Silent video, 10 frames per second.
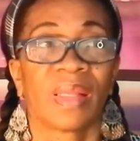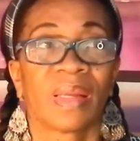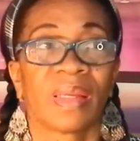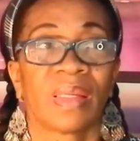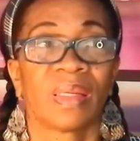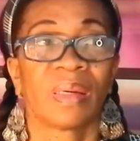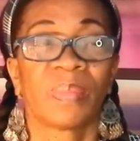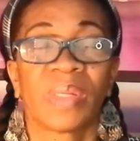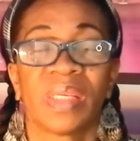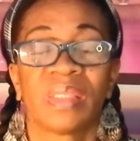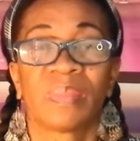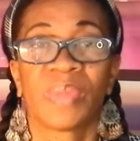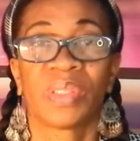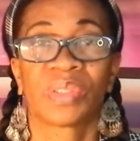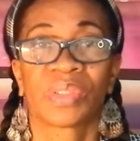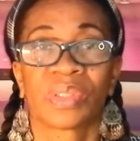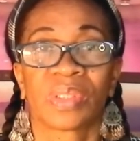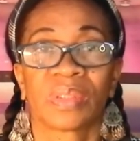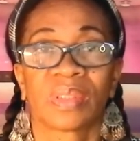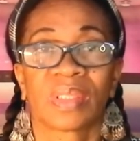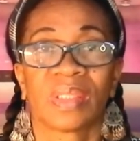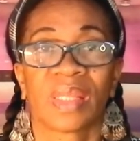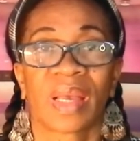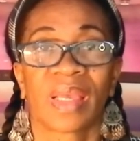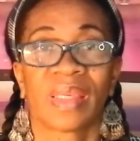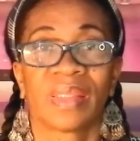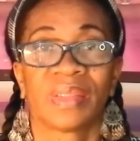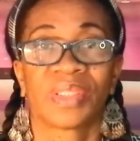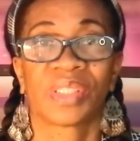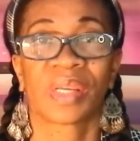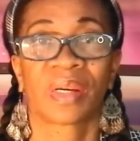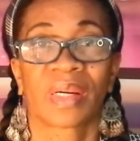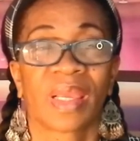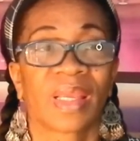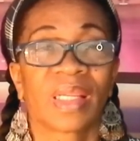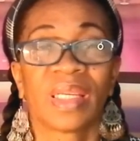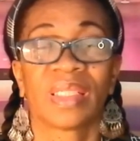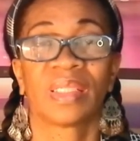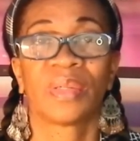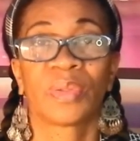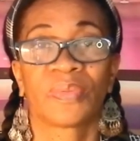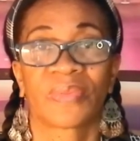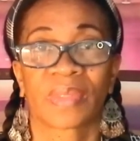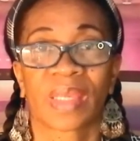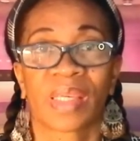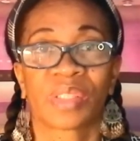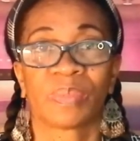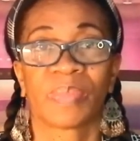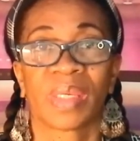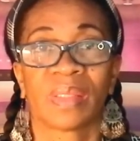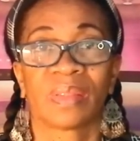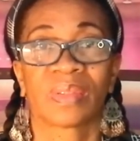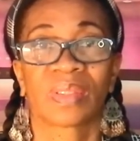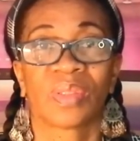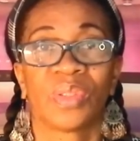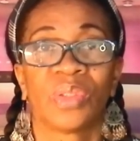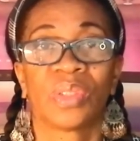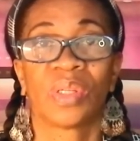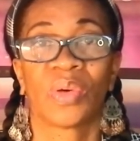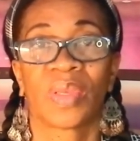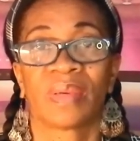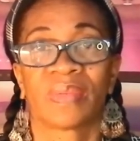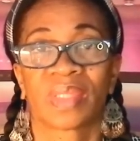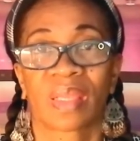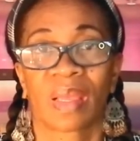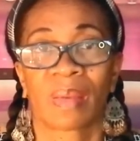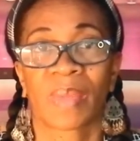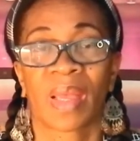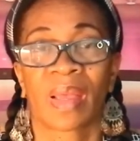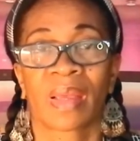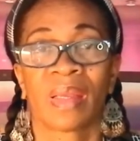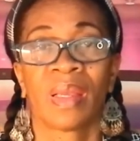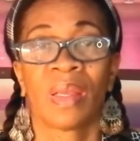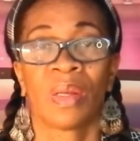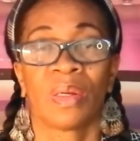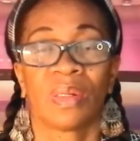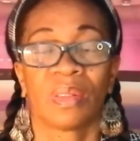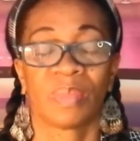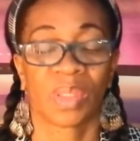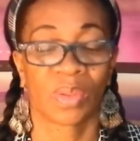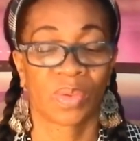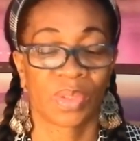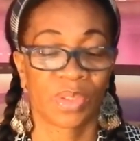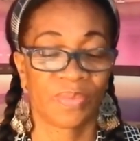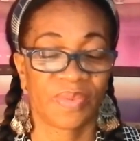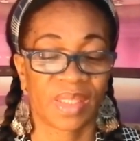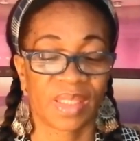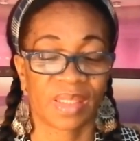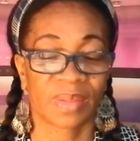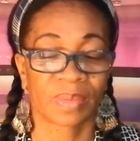And please be sure to like, share, and click the notification bell so you'll know every time I upload a new video.